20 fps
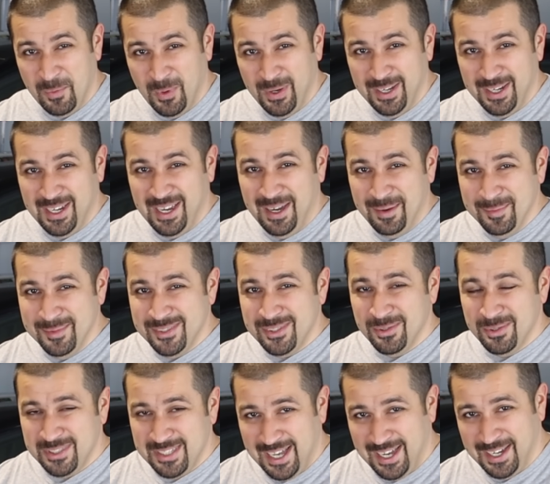when it comes
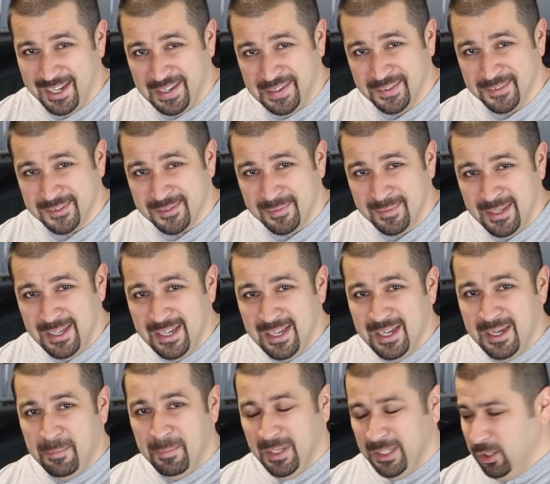to Scions.
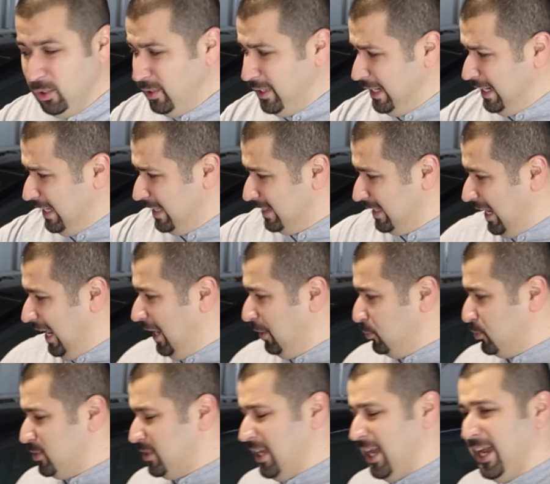But looking at the
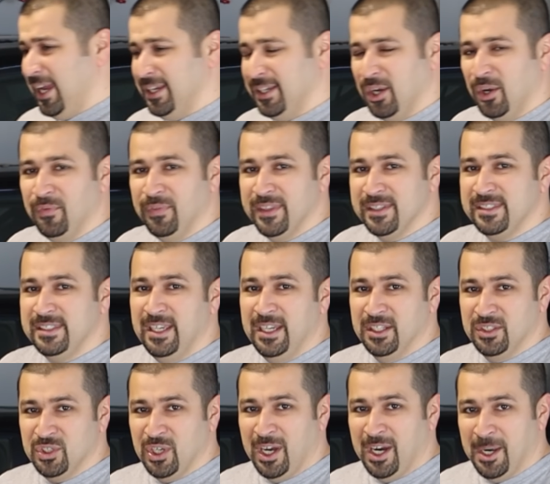outside of the
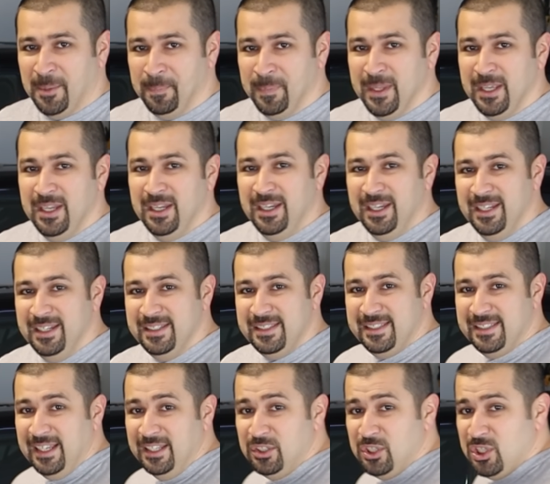CHR, it is
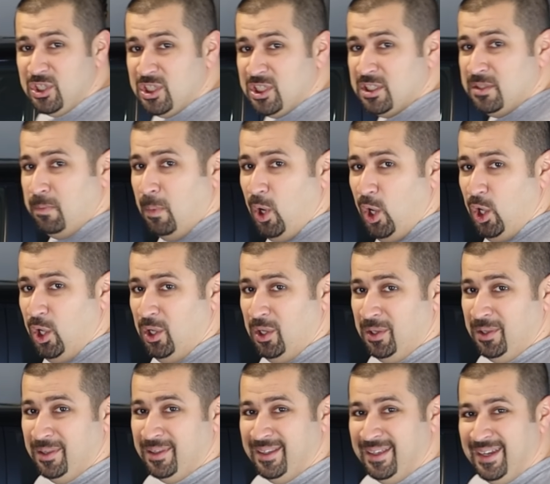such a
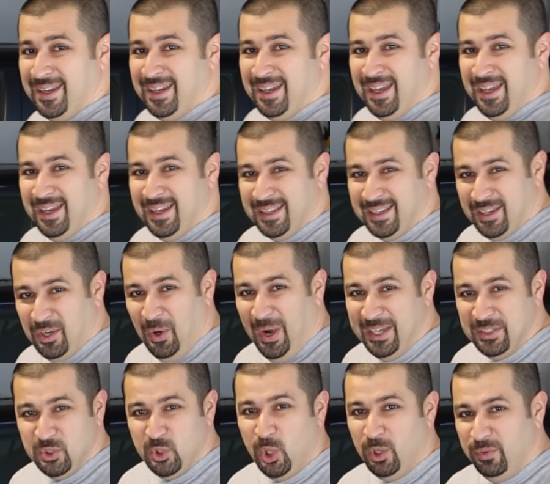small
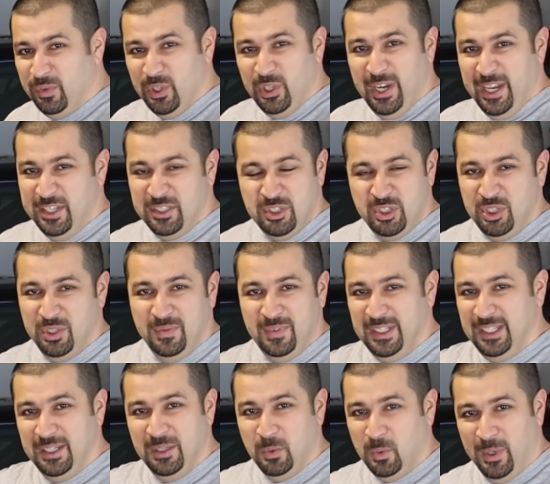crossover,
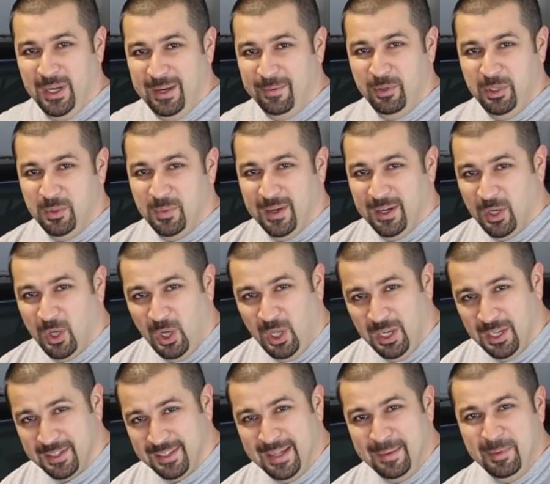SUV, whatever you want to
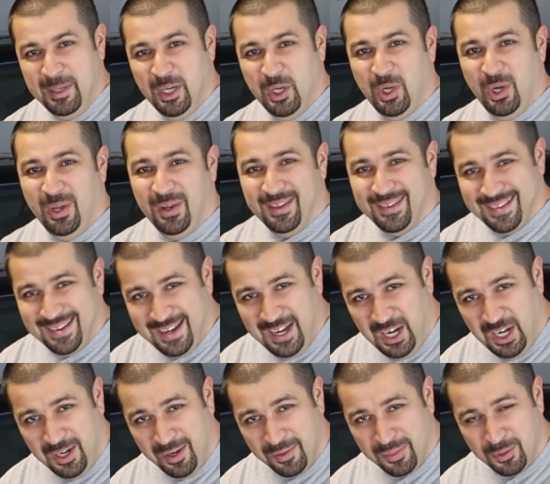call it. I'm going to call it a
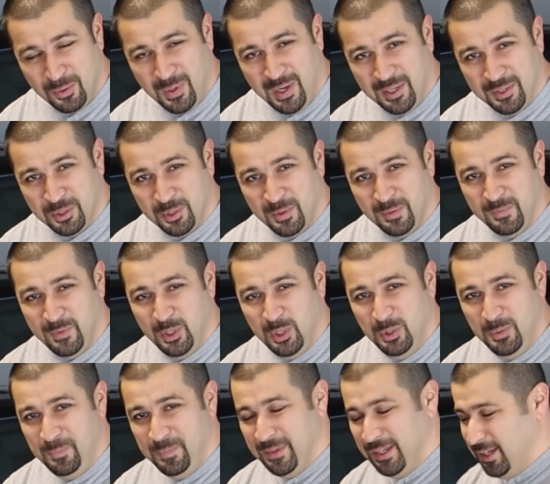car throughout the
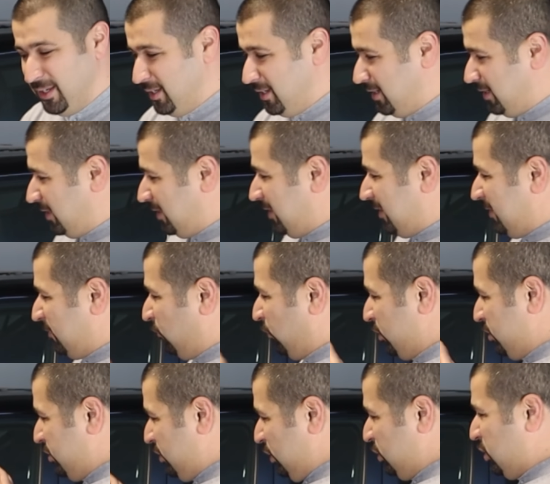review.
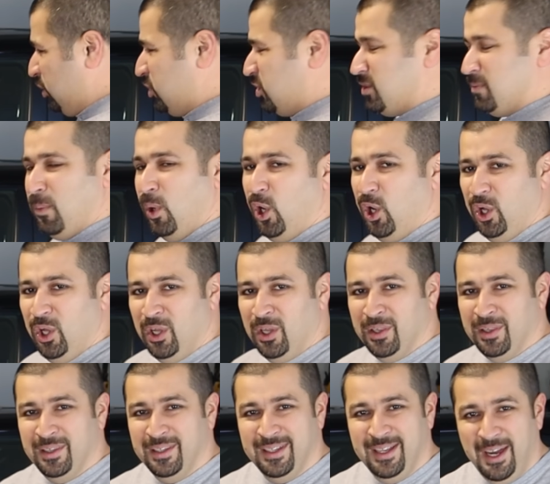For such a
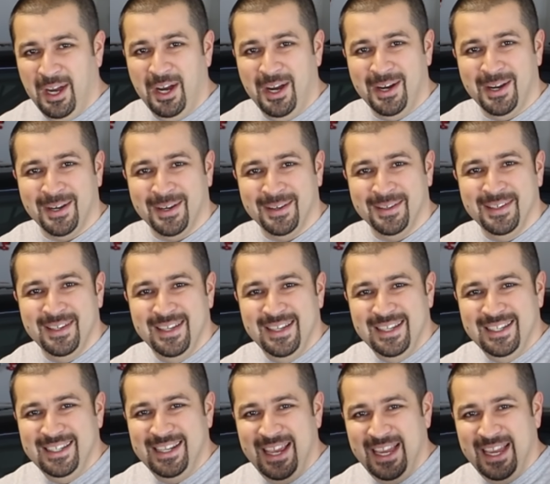small car, it